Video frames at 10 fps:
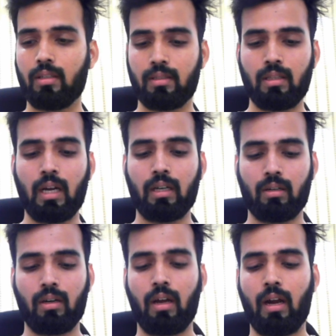is
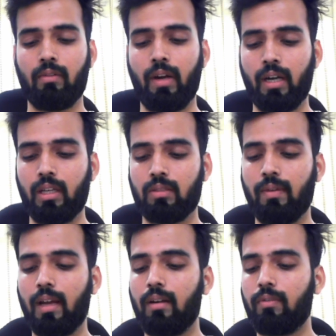that advantage
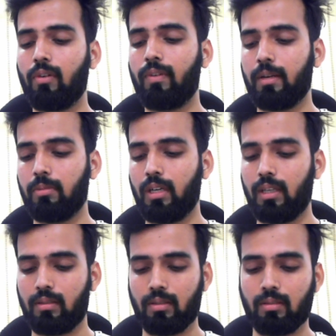valid for fiber
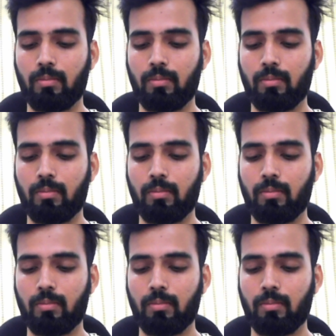lasers?